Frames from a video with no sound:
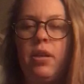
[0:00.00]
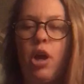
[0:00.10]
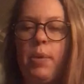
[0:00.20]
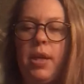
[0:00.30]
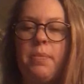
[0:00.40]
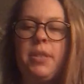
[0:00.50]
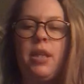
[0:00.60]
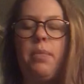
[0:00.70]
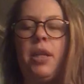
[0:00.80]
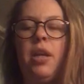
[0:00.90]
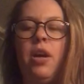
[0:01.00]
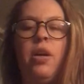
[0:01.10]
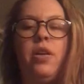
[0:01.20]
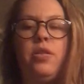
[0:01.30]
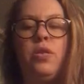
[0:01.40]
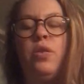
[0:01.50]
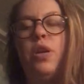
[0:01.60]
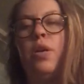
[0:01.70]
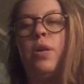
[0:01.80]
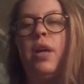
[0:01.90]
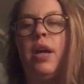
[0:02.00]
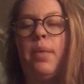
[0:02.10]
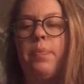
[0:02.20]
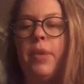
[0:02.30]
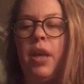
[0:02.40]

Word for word: common name cinnamon, also known um,